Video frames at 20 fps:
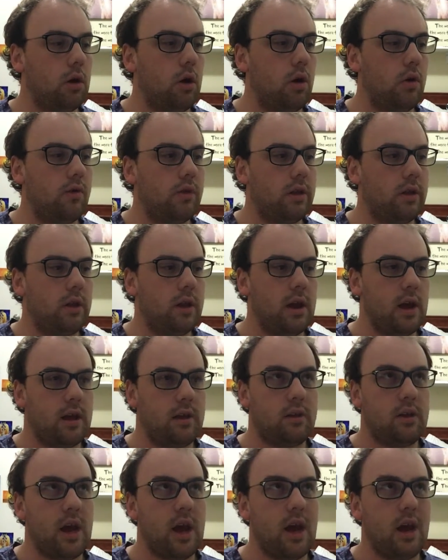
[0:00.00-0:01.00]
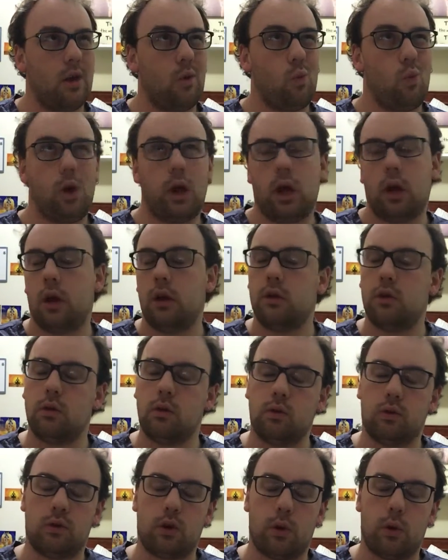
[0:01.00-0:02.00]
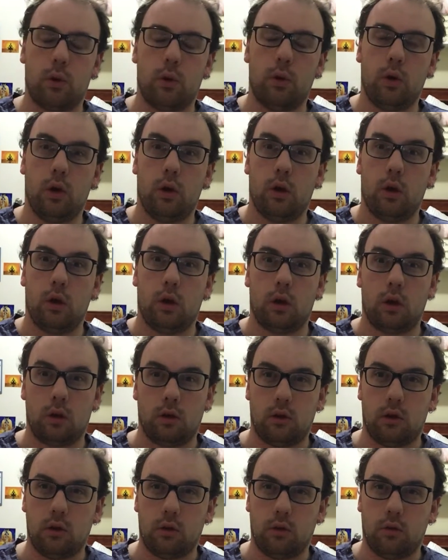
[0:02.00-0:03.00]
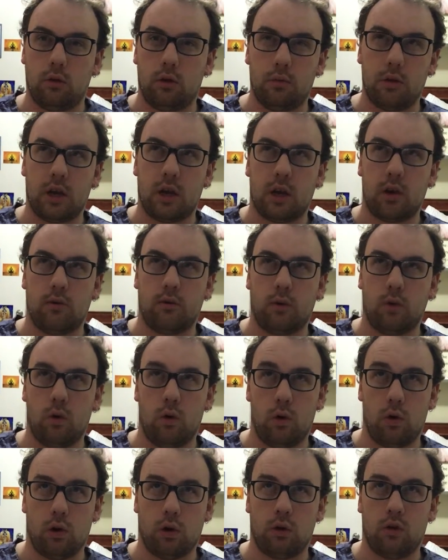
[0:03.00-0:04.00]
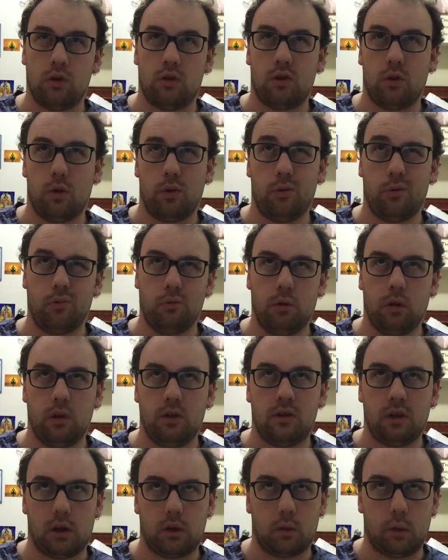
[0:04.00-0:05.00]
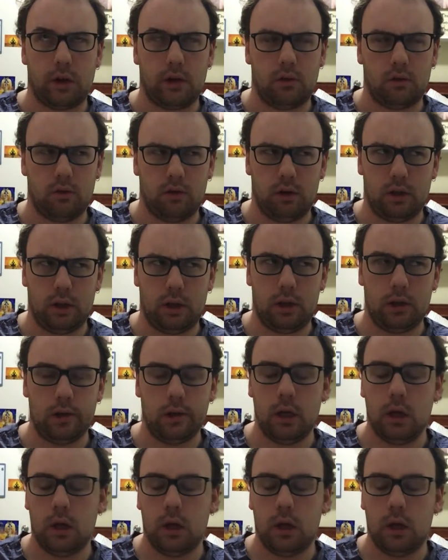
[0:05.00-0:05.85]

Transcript: Over the next 8 weeks or so until the beginning of August, so 6 weeks really.